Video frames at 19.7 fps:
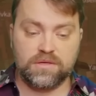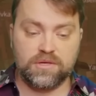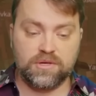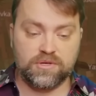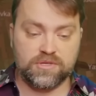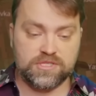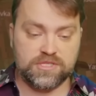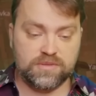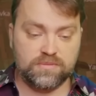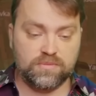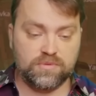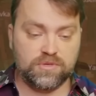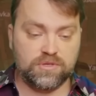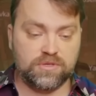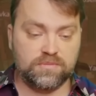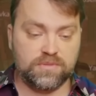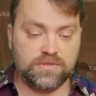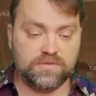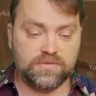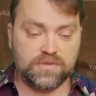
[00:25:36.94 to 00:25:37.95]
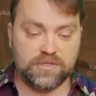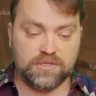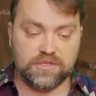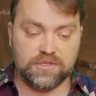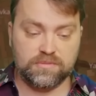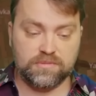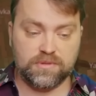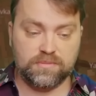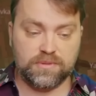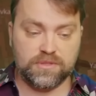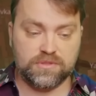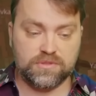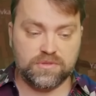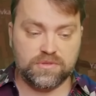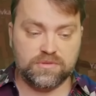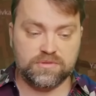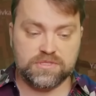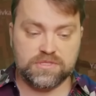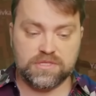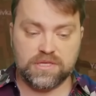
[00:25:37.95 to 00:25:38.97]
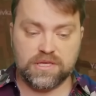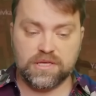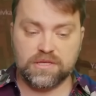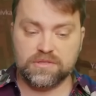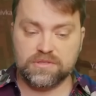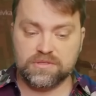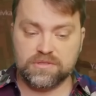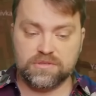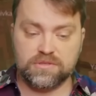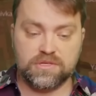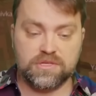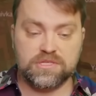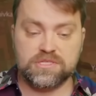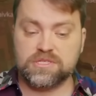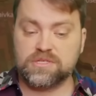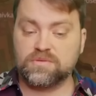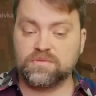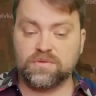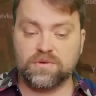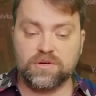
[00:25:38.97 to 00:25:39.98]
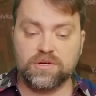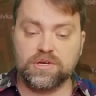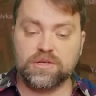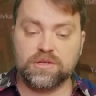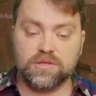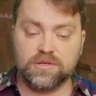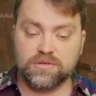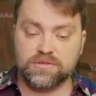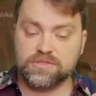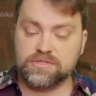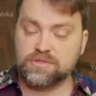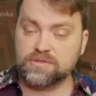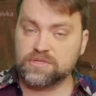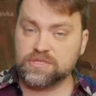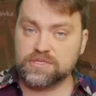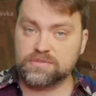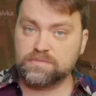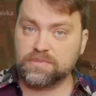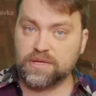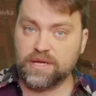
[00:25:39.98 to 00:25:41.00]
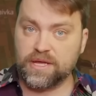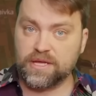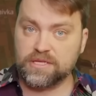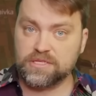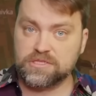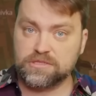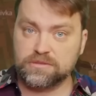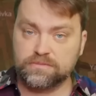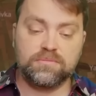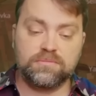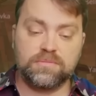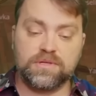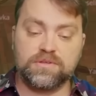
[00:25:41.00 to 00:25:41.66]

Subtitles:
Here's the border between Dnipropetrovsk and Donetsk, very close to this place.